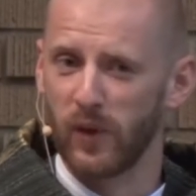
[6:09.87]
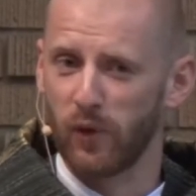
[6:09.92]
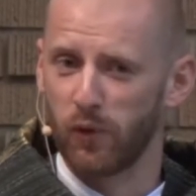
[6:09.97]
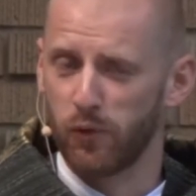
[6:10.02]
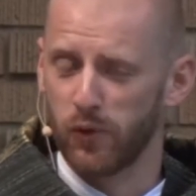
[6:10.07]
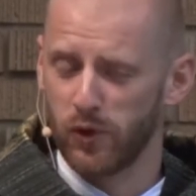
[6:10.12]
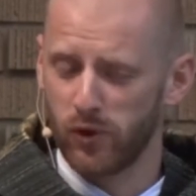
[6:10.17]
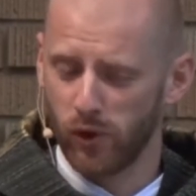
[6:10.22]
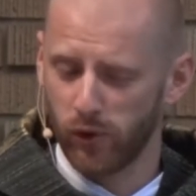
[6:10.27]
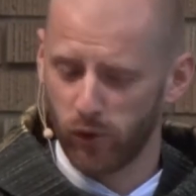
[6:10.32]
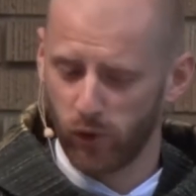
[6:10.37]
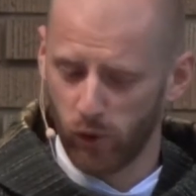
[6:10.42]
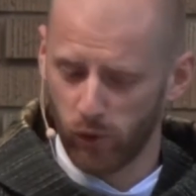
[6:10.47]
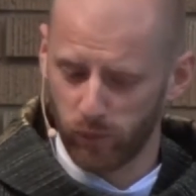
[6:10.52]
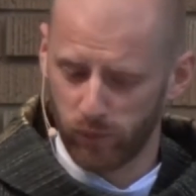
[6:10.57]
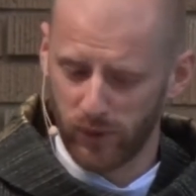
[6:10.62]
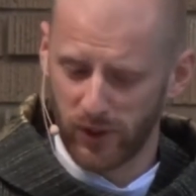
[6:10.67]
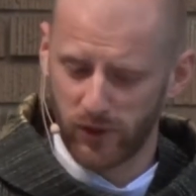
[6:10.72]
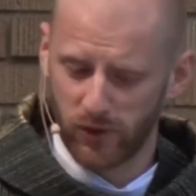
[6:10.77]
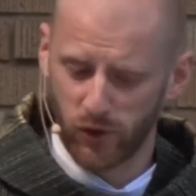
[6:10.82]
If we don't
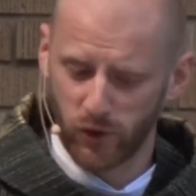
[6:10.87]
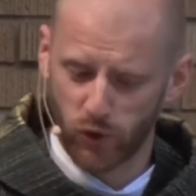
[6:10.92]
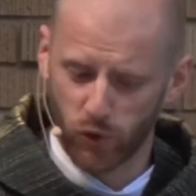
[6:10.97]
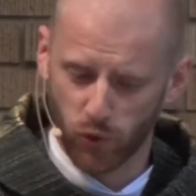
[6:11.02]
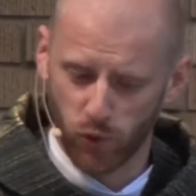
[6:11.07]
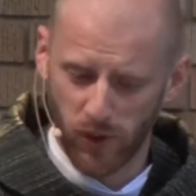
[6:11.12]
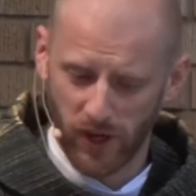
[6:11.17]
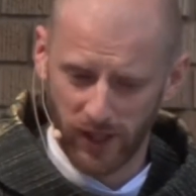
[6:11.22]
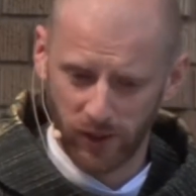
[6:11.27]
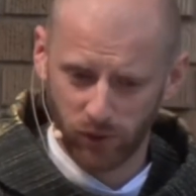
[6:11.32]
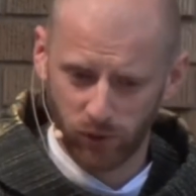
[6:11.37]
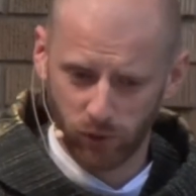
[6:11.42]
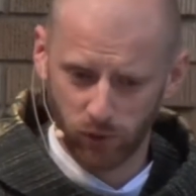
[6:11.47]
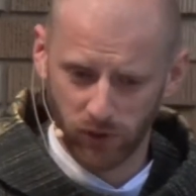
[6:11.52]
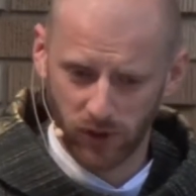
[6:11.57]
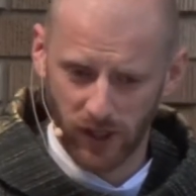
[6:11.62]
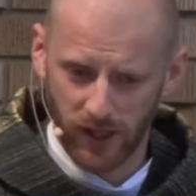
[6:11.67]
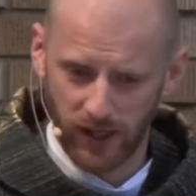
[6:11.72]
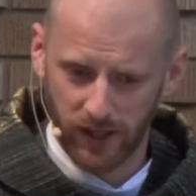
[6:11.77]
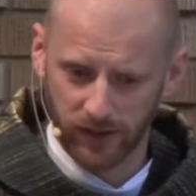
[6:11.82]
completely
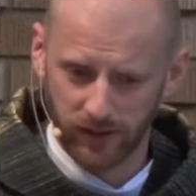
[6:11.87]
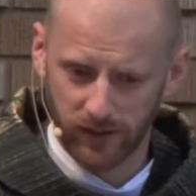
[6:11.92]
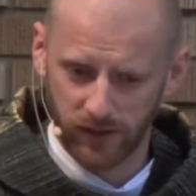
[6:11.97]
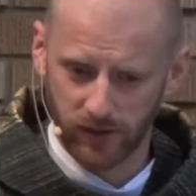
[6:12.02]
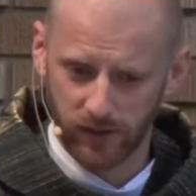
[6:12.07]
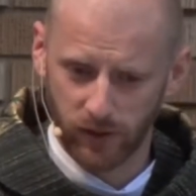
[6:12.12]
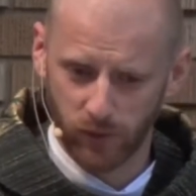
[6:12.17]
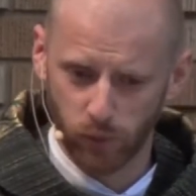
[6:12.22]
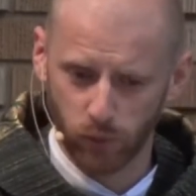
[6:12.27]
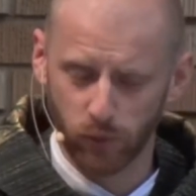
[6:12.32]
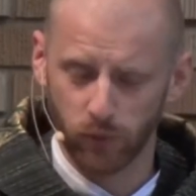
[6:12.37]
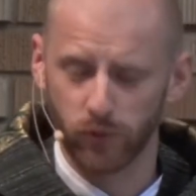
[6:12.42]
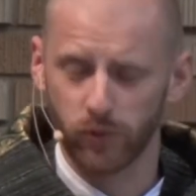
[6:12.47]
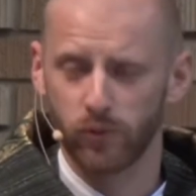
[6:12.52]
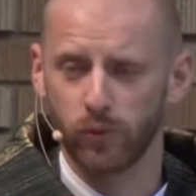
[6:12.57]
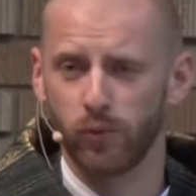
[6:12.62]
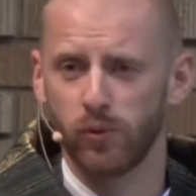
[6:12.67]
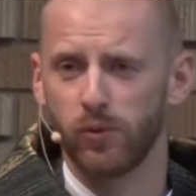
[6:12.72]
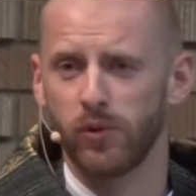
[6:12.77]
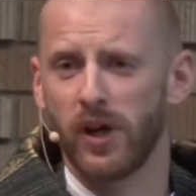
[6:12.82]
surrender to God, we
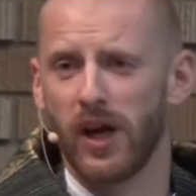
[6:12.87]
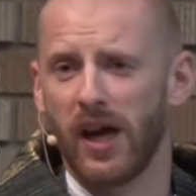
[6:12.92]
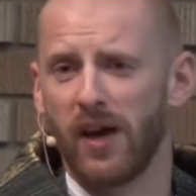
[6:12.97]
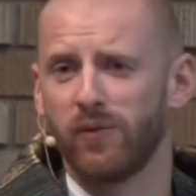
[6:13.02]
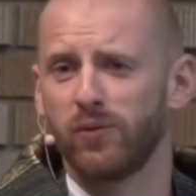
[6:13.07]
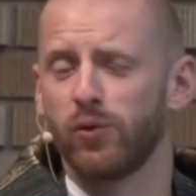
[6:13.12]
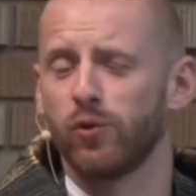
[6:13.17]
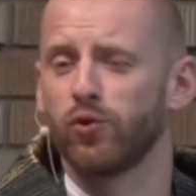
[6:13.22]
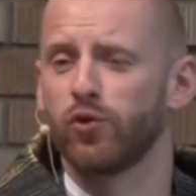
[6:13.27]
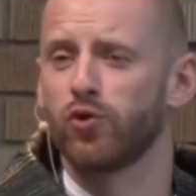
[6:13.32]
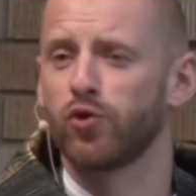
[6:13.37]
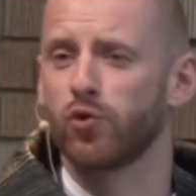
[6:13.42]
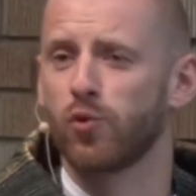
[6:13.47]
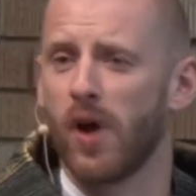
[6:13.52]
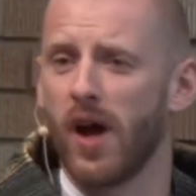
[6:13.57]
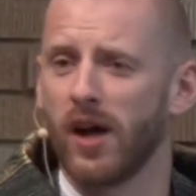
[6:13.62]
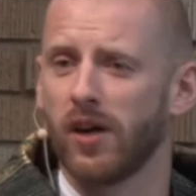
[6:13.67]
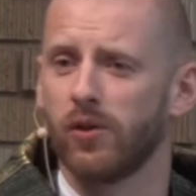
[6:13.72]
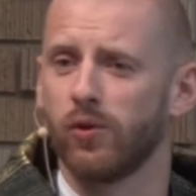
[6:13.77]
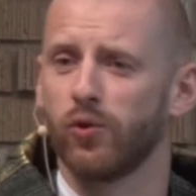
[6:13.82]
will have those
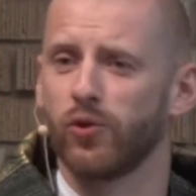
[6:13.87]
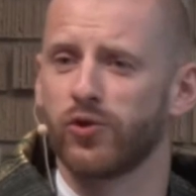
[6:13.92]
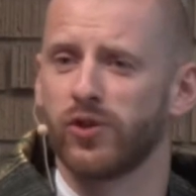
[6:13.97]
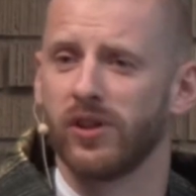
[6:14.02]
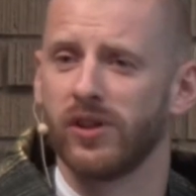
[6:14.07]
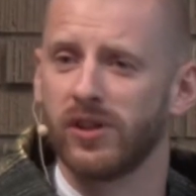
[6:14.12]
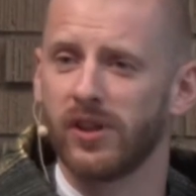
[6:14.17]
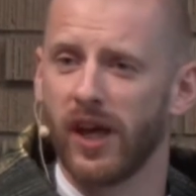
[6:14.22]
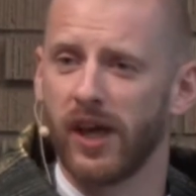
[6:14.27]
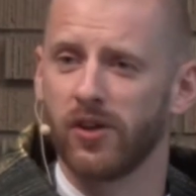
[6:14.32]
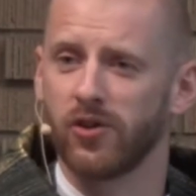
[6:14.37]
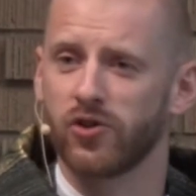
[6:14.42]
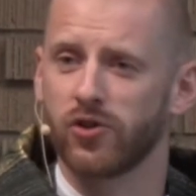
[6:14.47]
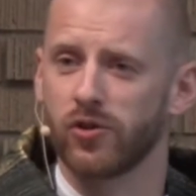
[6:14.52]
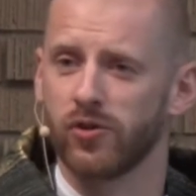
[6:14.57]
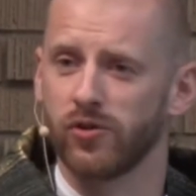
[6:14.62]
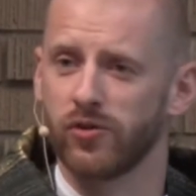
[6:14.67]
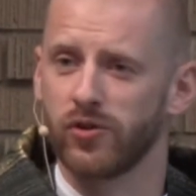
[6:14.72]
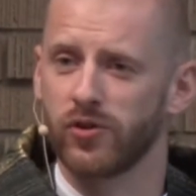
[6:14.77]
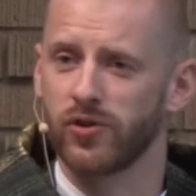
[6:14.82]
struggles and
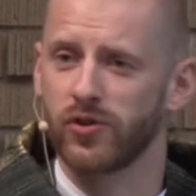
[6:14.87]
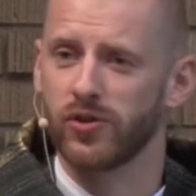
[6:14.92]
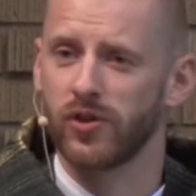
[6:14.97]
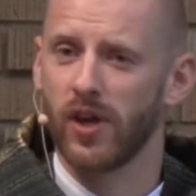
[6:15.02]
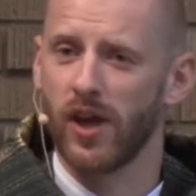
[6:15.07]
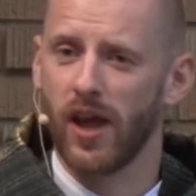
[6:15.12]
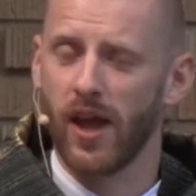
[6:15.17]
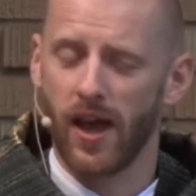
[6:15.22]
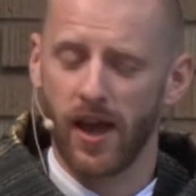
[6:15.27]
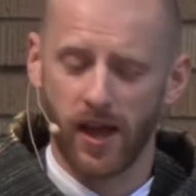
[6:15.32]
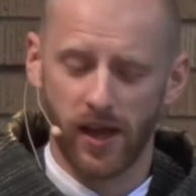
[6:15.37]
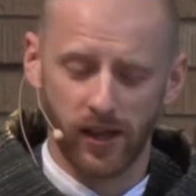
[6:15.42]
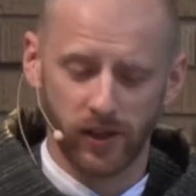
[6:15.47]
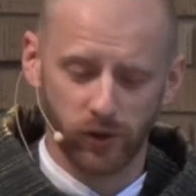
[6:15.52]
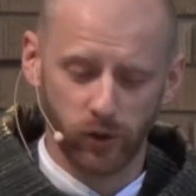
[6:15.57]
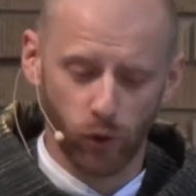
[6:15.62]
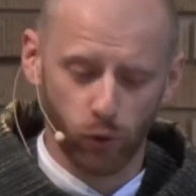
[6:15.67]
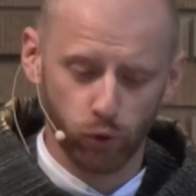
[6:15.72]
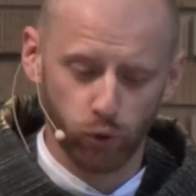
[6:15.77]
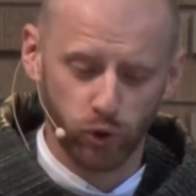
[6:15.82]
tensions,
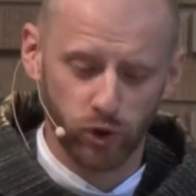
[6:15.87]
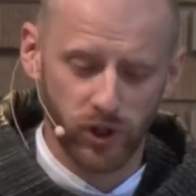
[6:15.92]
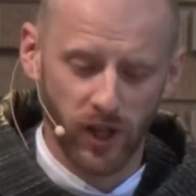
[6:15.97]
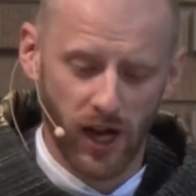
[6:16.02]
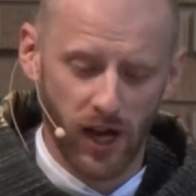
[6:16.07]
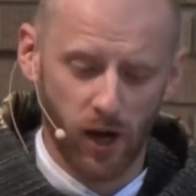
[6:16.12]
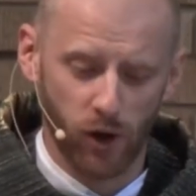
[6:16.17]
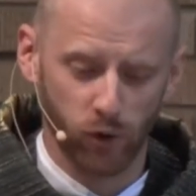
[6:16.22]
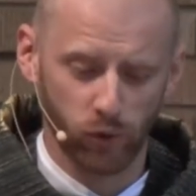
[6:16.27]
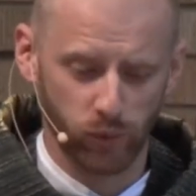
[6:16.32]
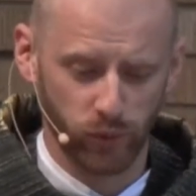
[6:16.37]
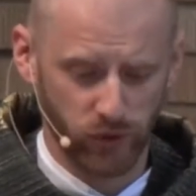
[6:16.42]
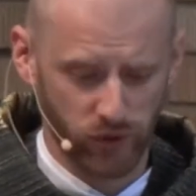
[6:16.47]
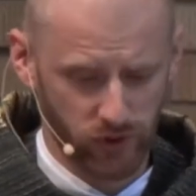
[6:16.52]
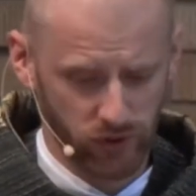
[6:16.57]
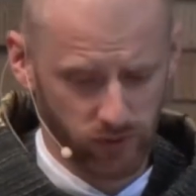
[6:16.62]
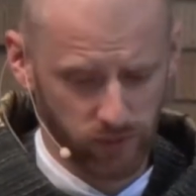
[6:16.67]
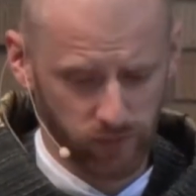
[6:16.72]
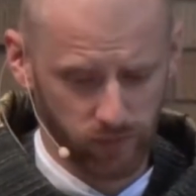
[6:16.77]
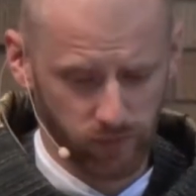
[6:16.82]
those doubts